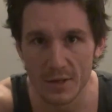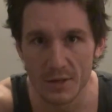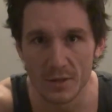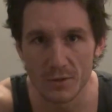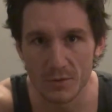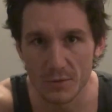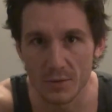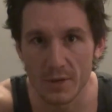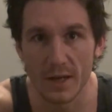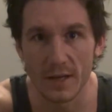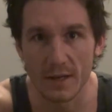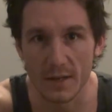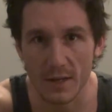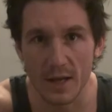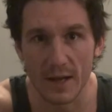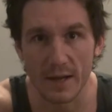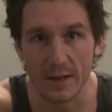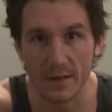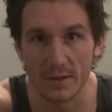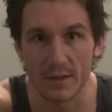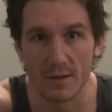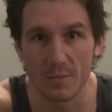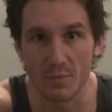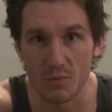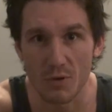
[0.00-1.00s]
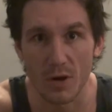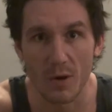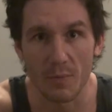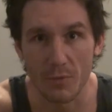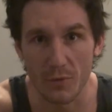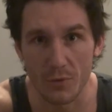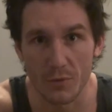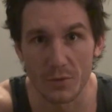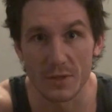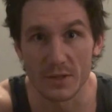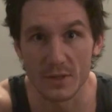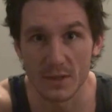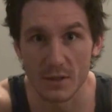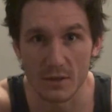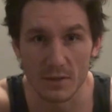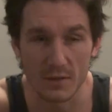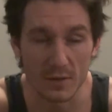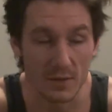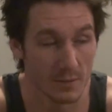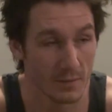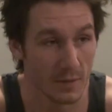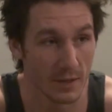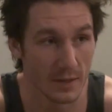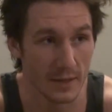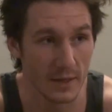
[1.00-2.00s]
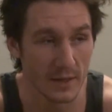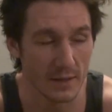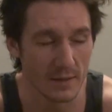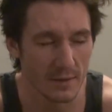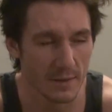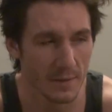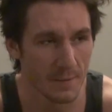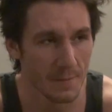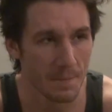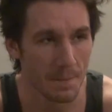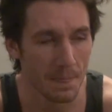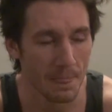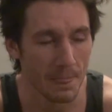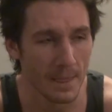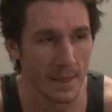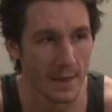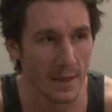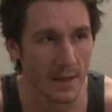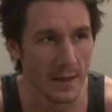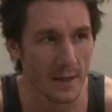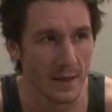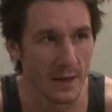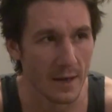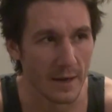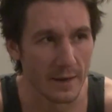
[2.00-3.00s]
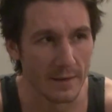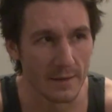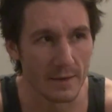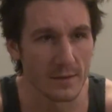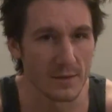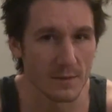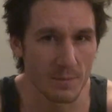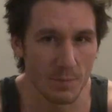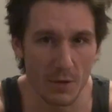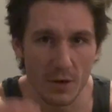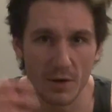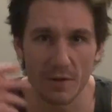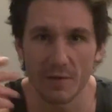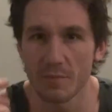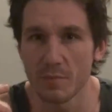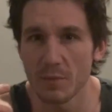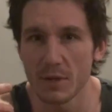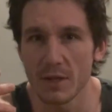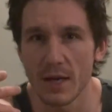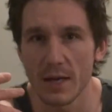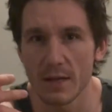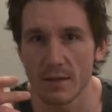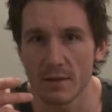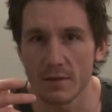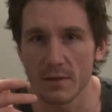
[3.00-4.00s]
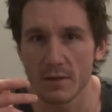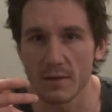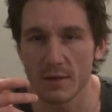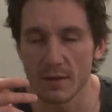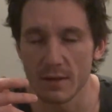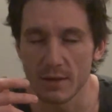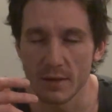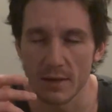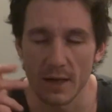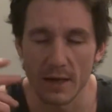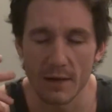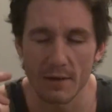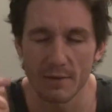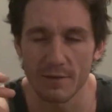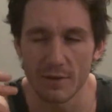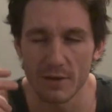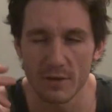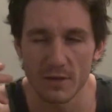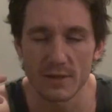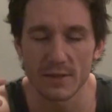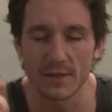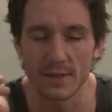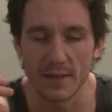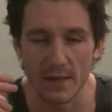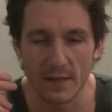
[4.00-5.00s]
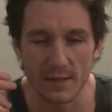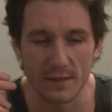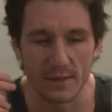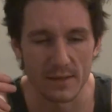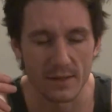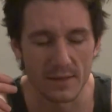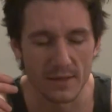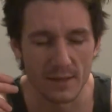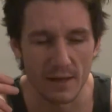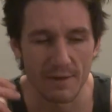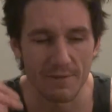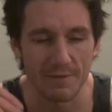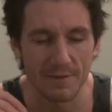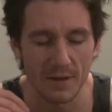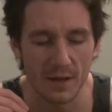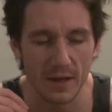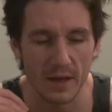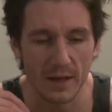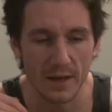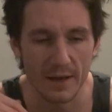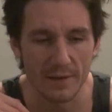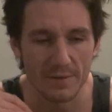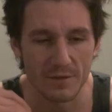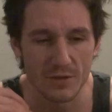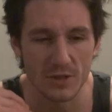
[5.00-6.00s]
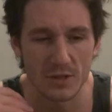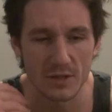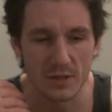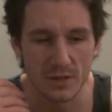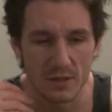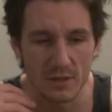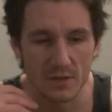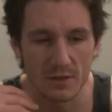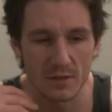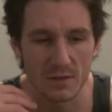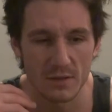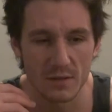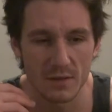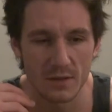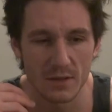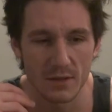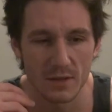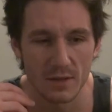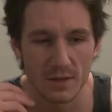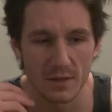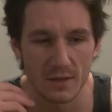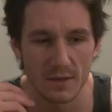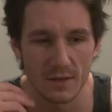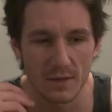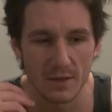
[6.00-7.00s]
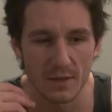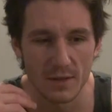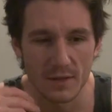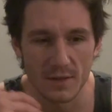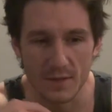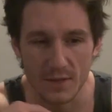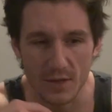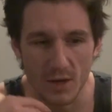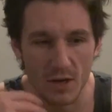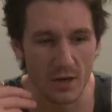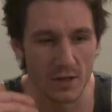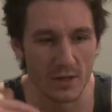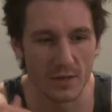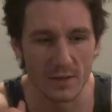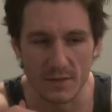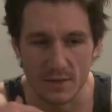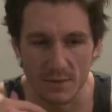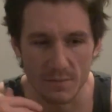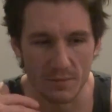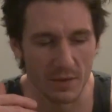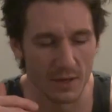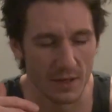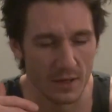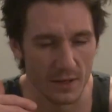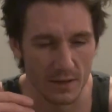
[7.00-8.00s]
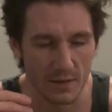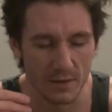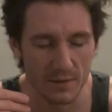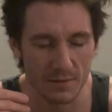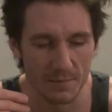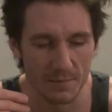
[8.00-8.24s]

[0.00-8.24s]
to get like the proper results, something like that. And there's a part of me that kind of understands this. I feel like I've just started something,